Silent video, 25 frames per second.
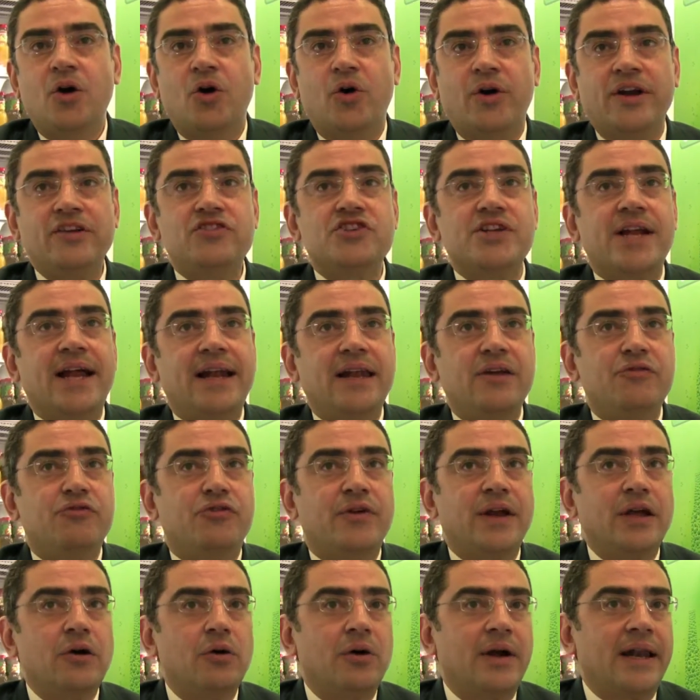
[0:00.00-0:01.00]
Originally,
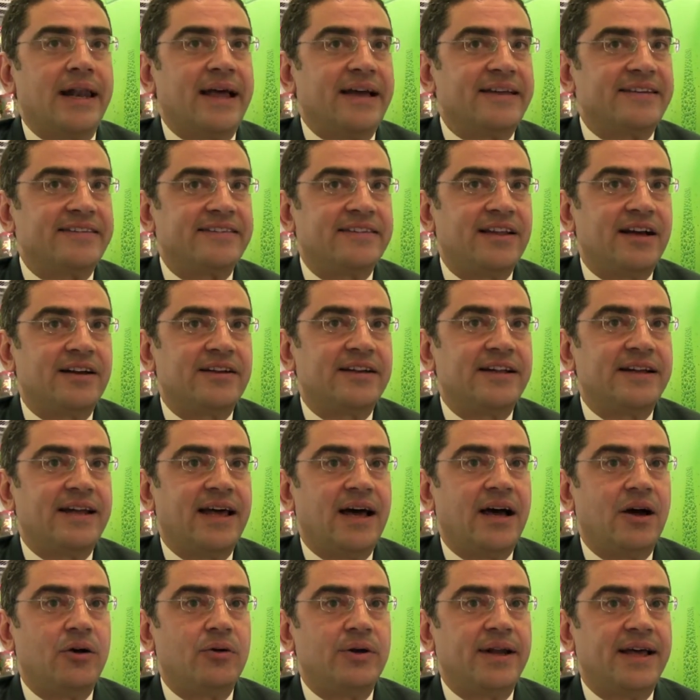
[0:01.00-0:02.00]
Frigoglass
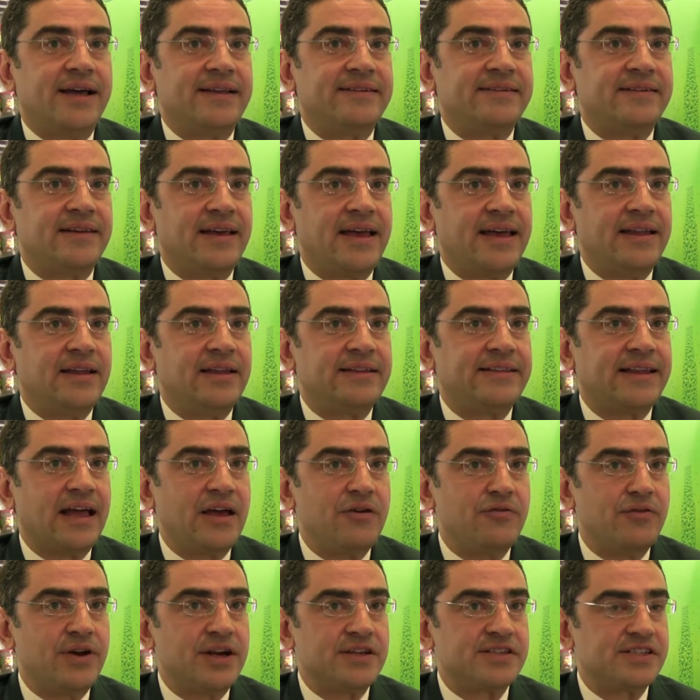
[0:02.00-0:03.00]
started out as a
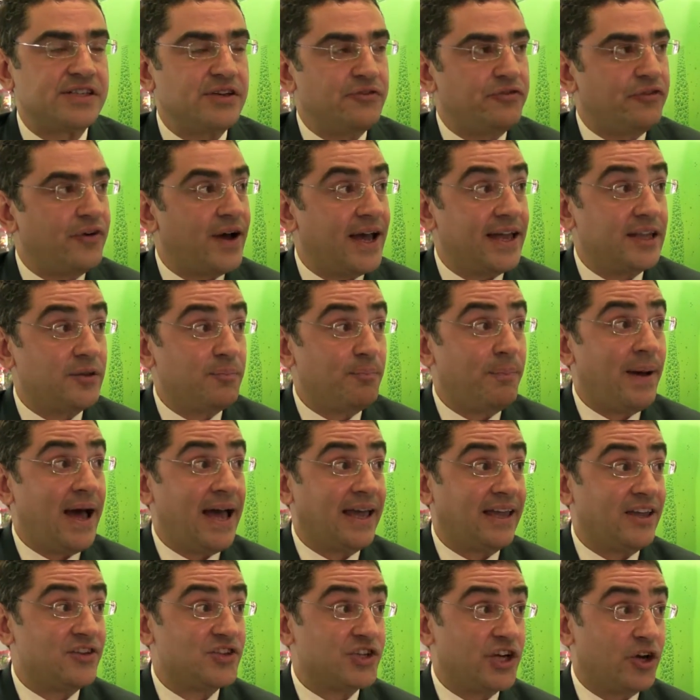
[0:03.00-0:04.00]
diversified
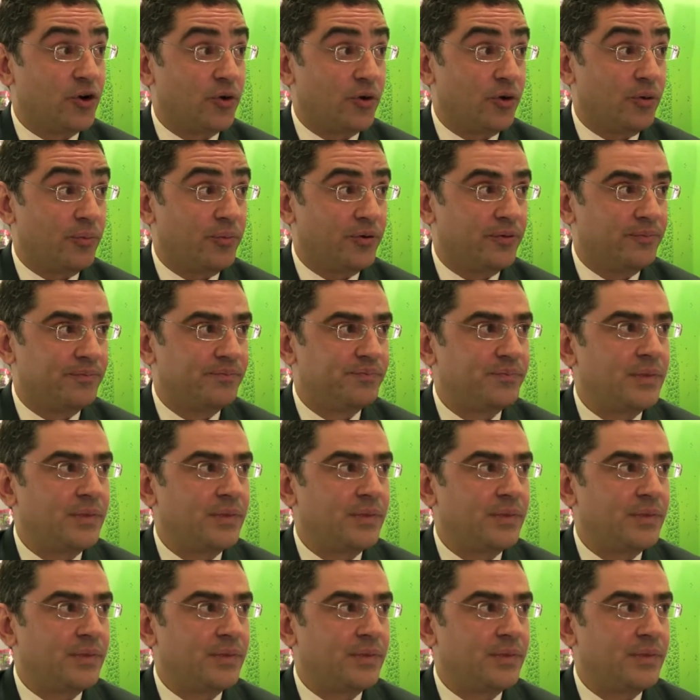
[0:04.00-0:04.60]
packaging group.